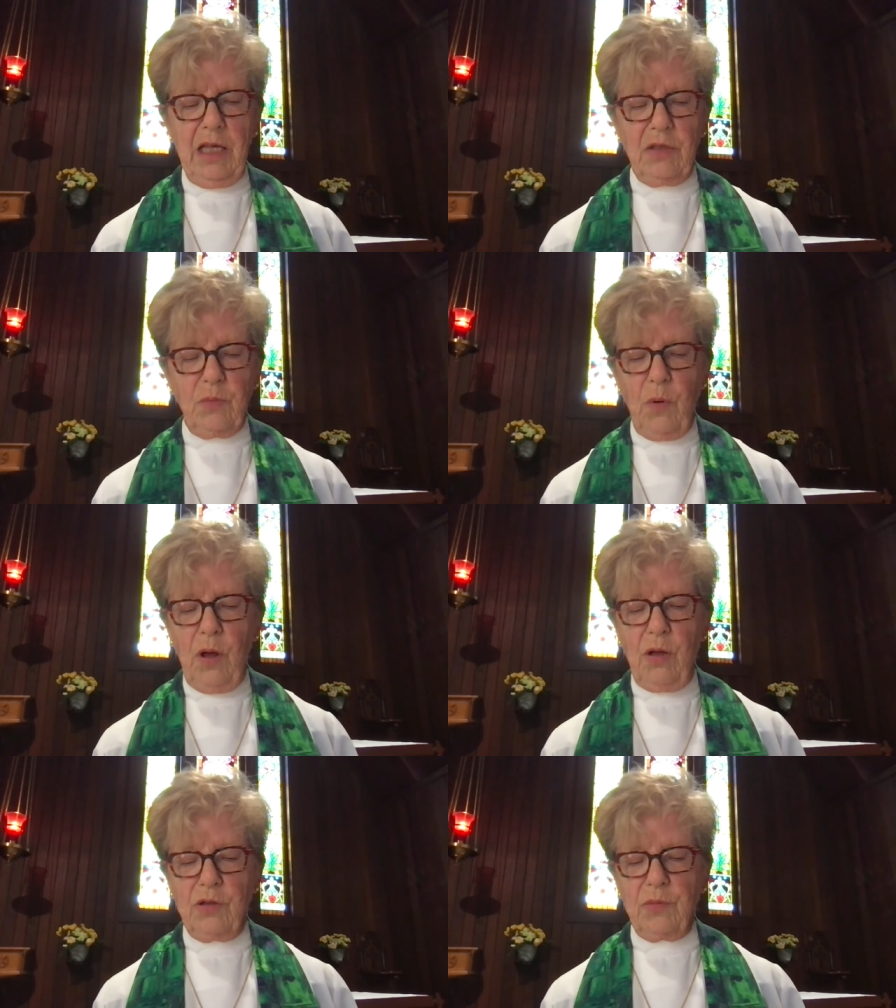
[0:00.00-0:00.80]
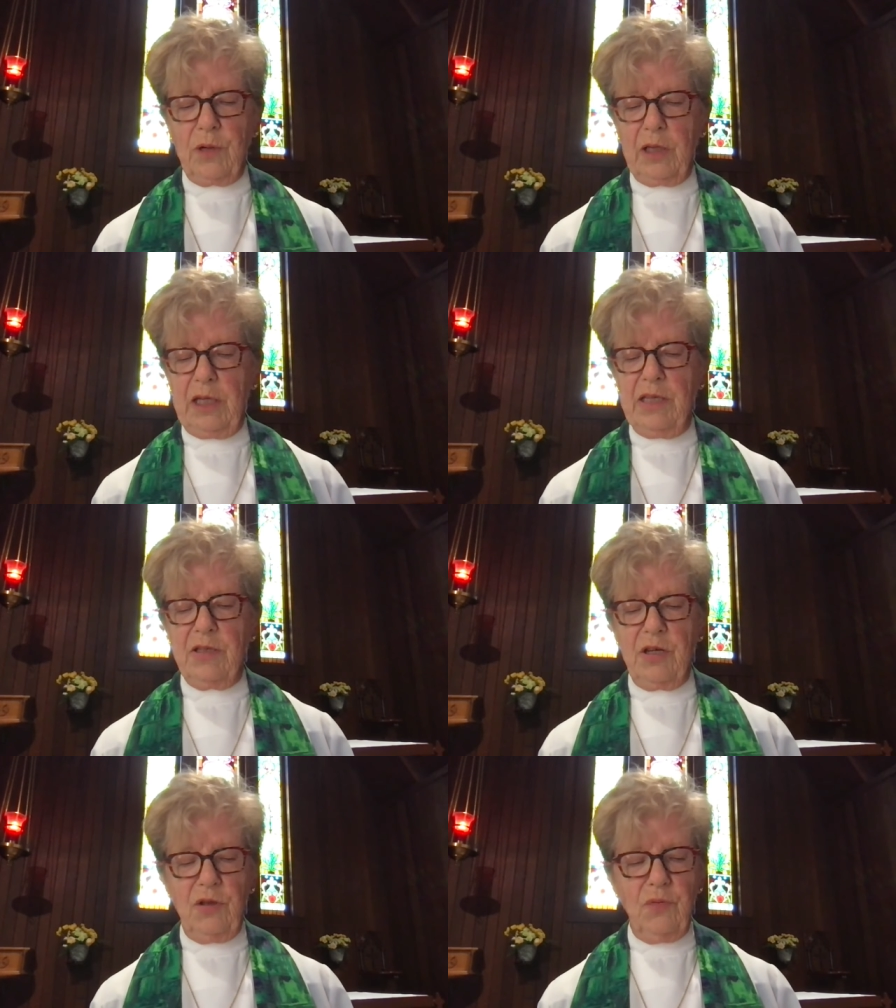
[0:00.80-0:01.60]
Its walls were at
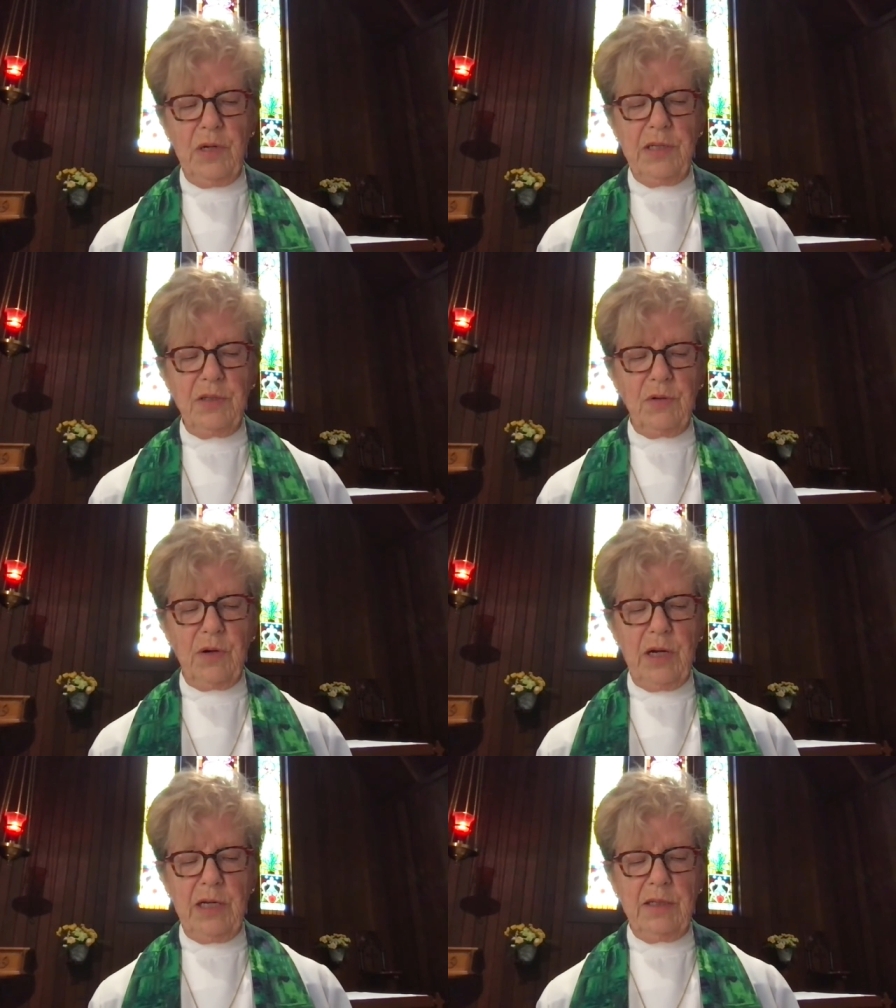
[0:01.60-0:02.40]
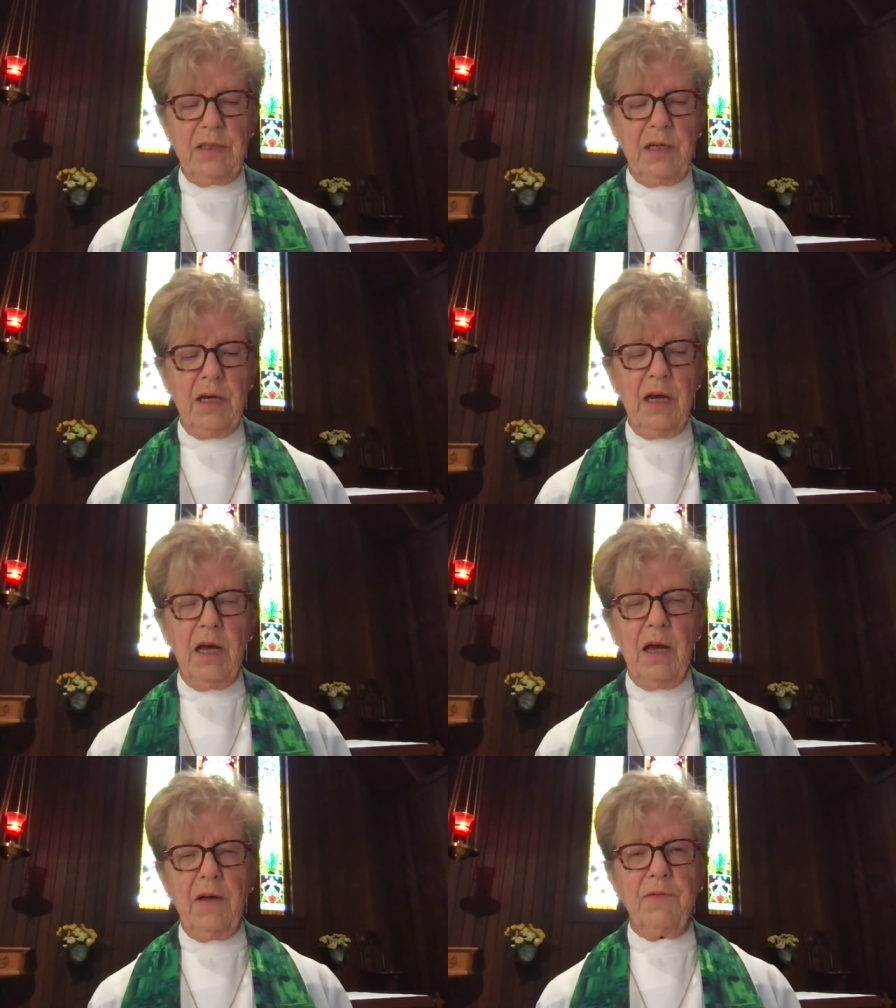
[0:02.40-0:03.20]
least three stories
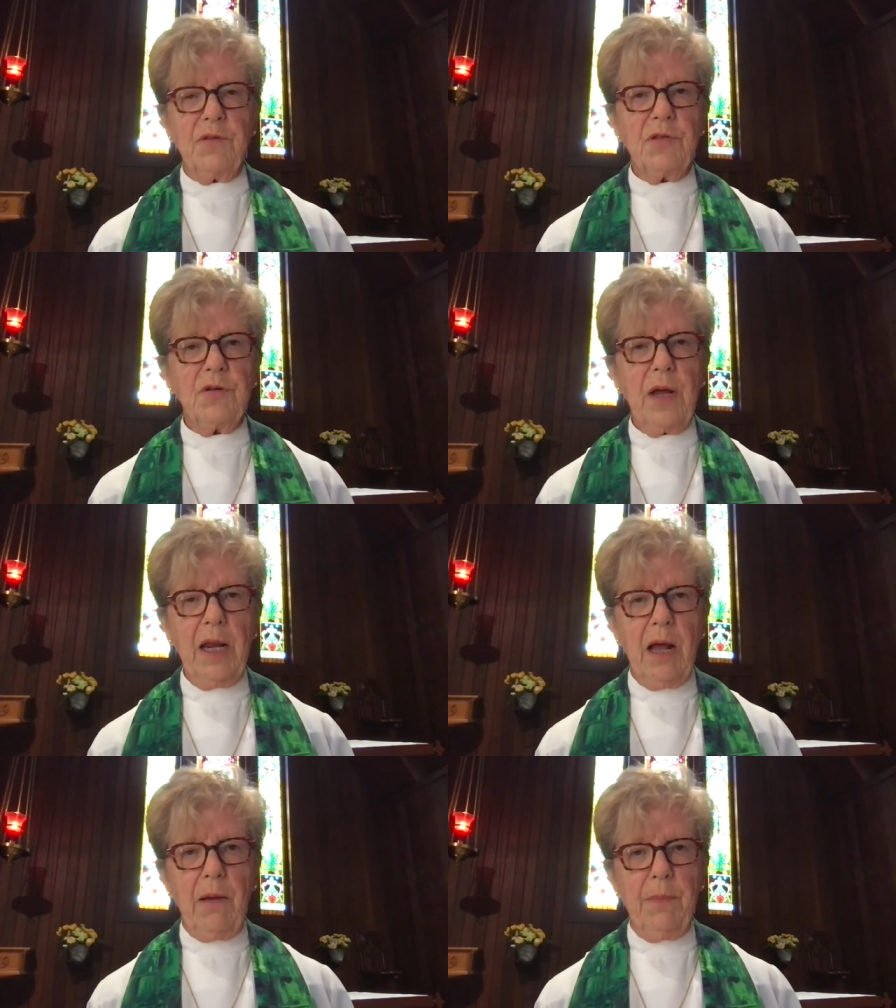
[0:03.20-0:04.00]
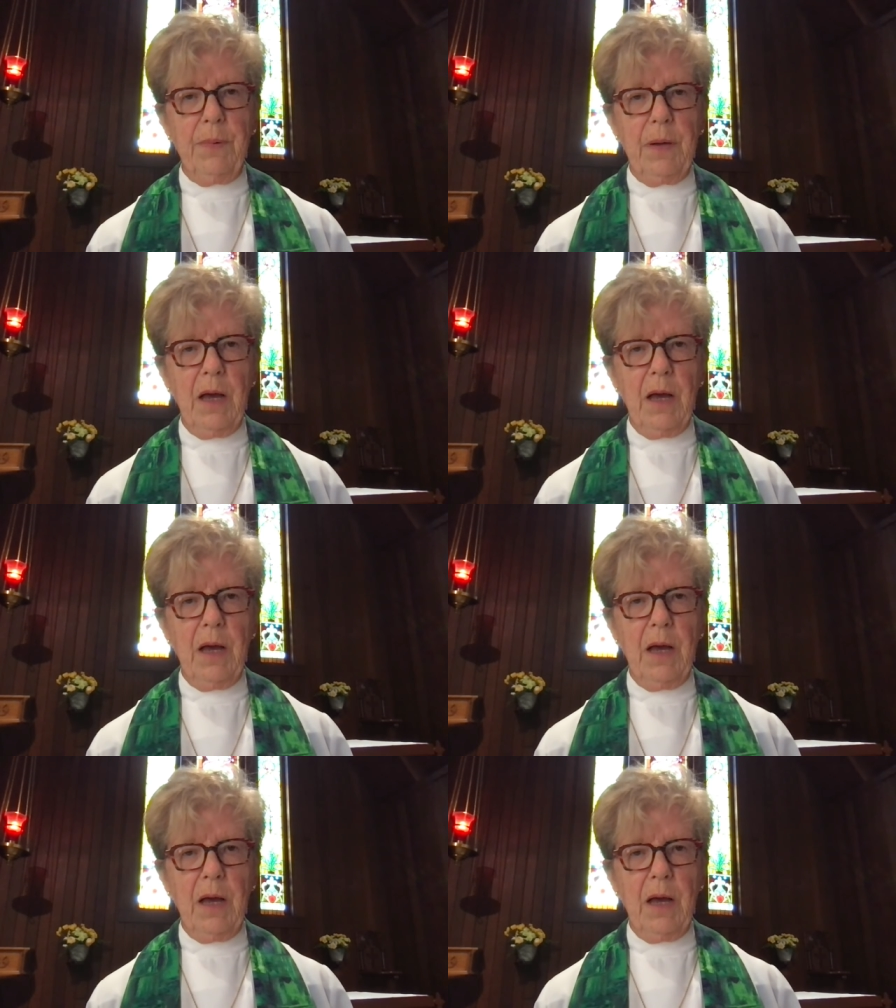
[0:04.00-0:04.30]
of straight up,